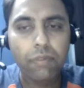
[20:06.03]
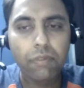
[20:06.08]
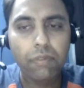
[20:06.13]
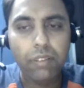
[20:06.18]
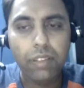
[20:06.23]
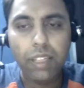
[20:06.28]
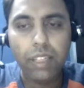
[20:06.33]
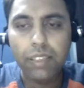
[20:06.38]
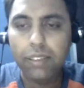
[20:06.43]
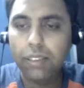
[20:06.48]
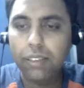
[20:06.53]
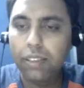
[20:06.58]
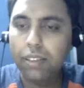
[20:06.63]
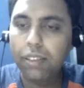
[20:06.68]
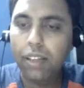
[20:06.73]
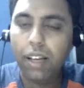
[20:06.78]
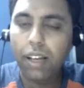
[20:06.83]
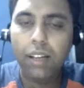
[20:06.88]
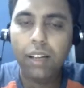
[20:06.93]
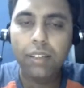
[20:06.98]
let's say
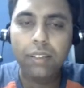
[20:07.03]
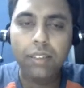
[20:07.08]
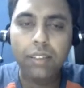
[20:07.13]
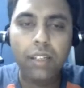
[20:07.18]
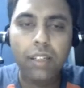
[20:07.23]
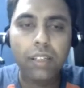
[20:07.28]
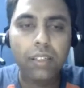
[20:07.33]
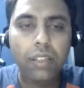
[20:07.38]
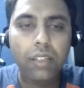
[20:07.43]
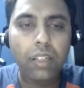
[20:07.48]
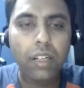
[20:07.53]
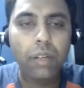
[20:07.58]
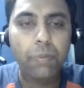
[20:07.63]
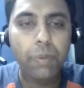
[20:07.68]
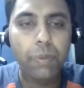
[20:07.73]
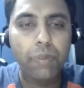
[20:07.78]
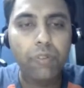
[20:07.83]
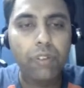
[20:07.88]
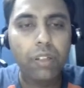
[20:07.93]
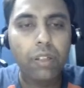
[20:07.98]
I select a
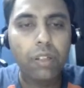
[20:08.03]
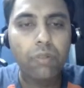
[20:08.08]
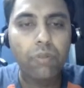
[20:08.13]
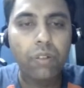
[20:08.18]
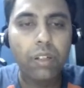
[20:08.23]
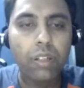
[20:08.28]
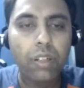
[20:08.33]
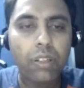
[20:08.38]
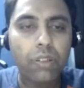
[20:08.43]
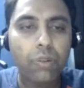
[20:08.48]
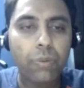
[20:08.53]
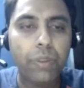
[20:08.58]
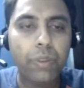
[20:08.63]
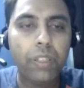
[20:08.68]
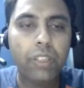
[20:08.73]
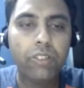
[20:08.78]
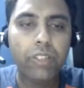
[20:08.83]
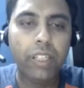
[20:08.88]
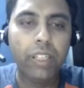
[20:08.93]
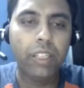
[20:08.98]
pivotal word to be
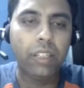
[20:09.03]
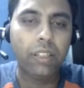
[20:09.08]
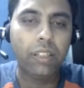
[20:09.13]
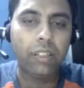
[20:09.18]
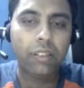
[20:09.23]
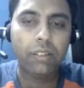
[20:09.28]
training,